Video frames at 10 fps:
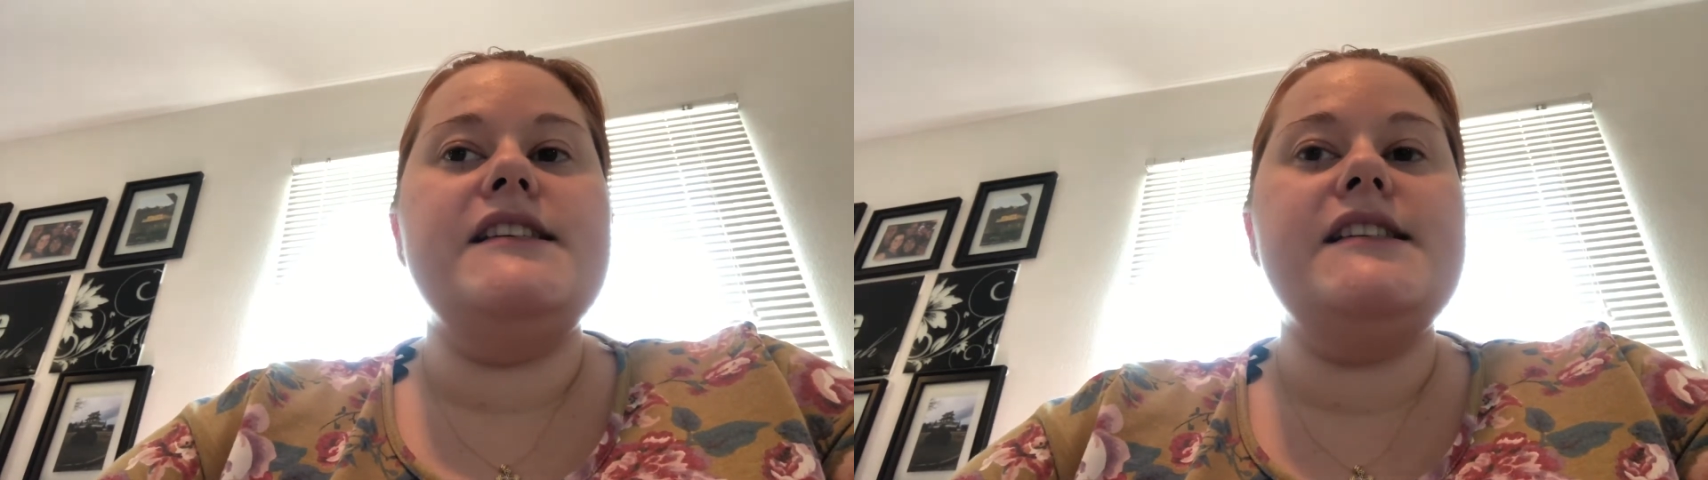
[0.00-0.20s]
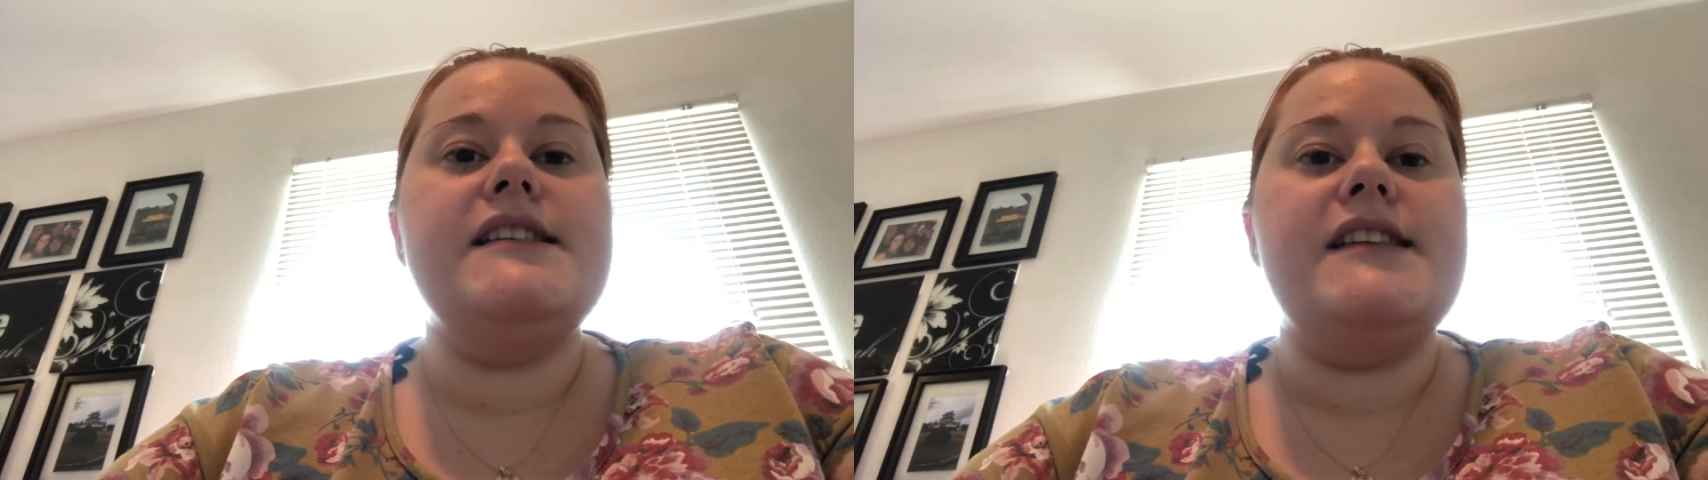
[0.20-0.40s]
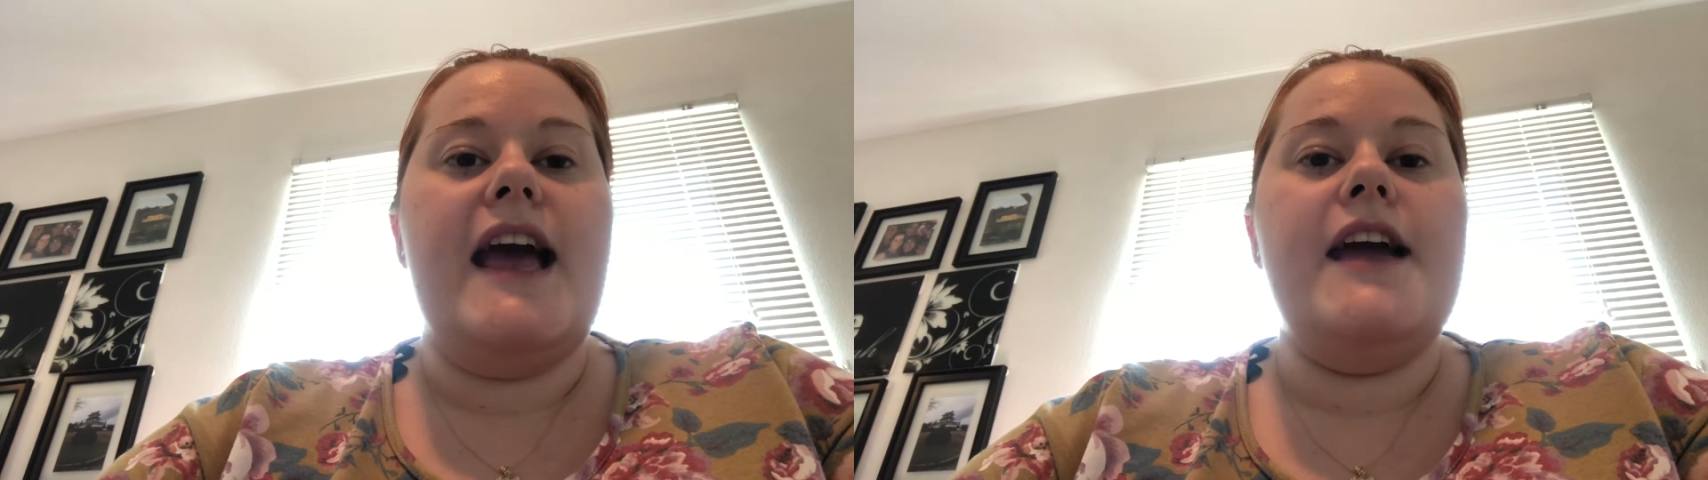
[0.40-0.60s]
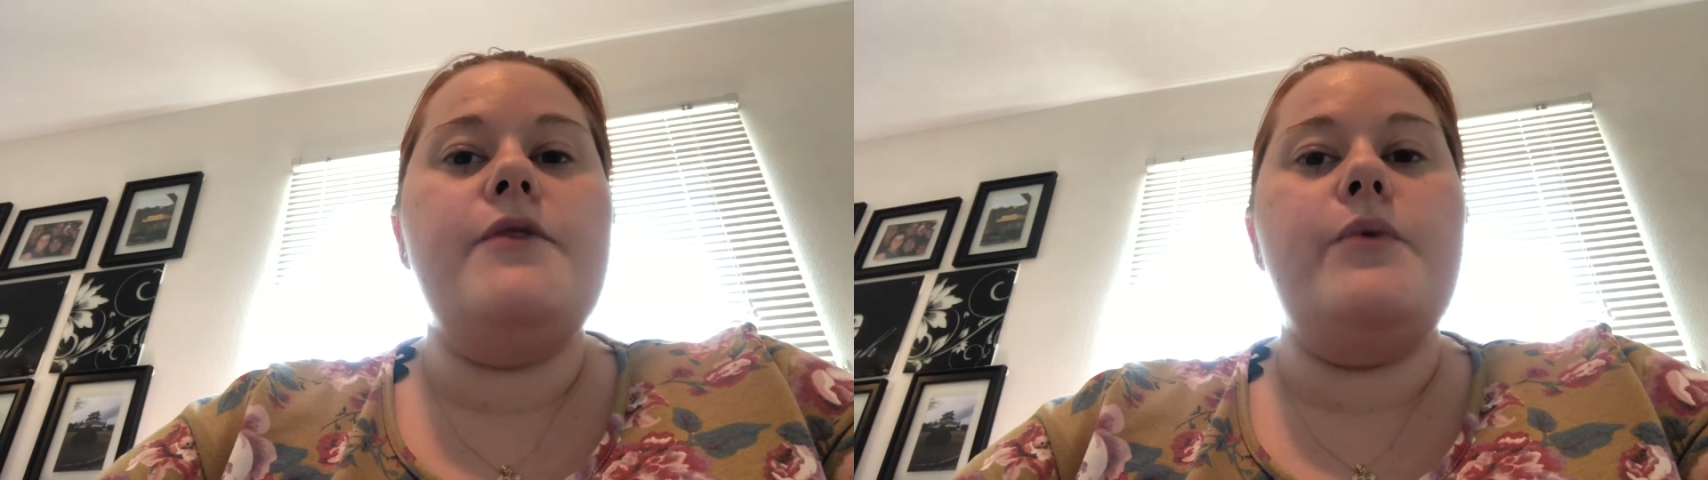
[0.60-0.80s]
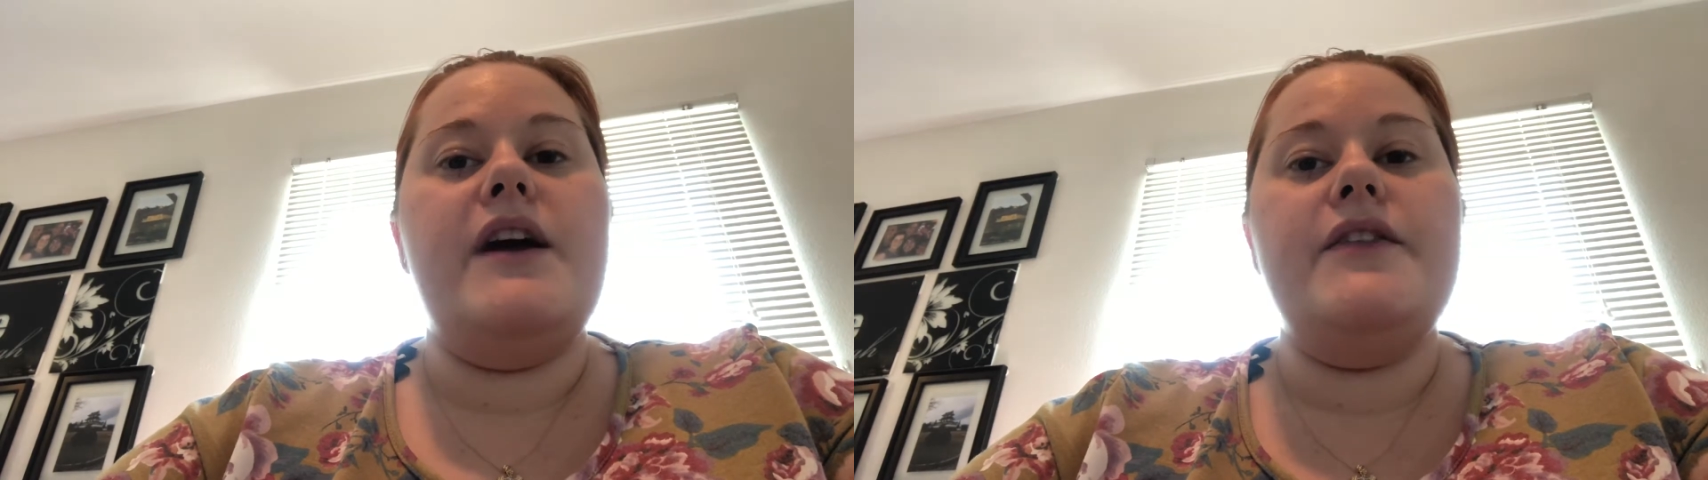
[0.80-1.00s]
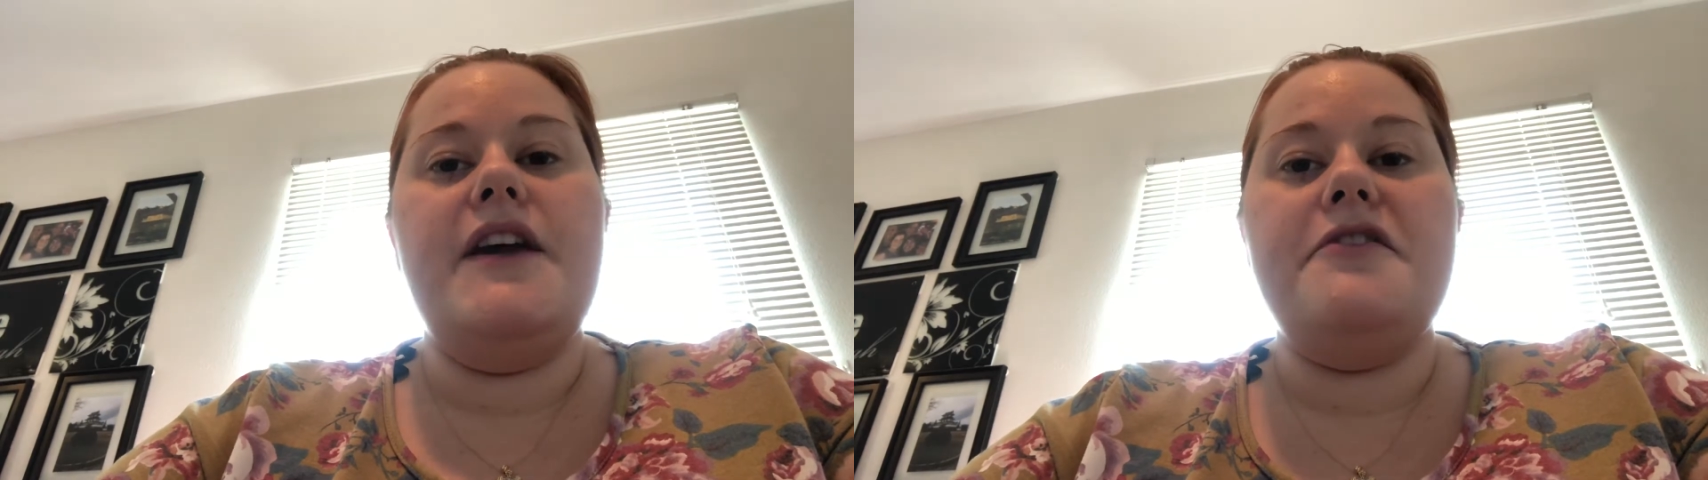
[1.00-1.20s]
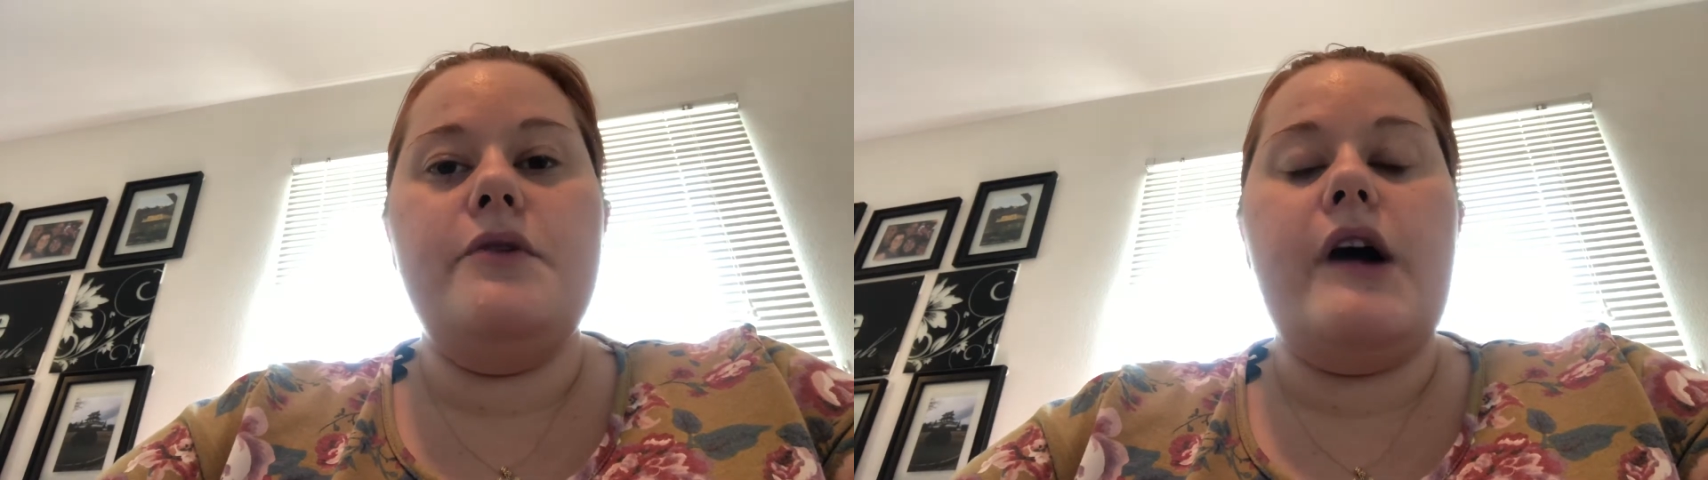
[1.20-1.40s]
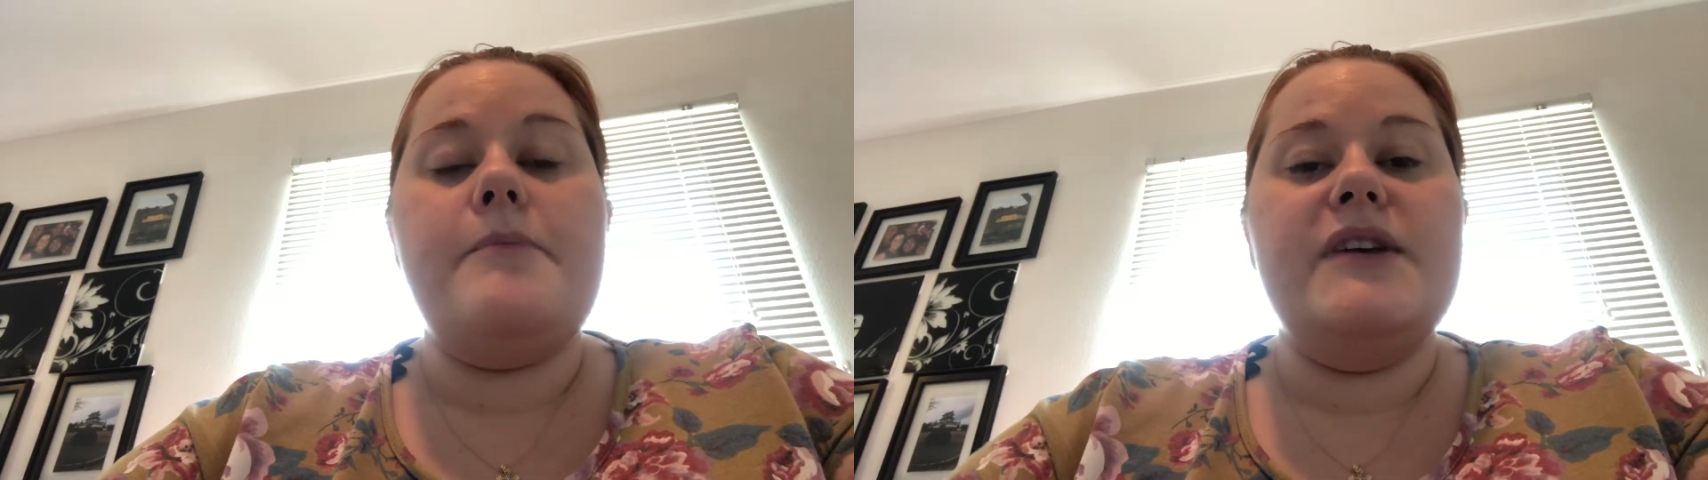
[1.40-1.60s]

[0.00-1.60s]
stay where they grew up,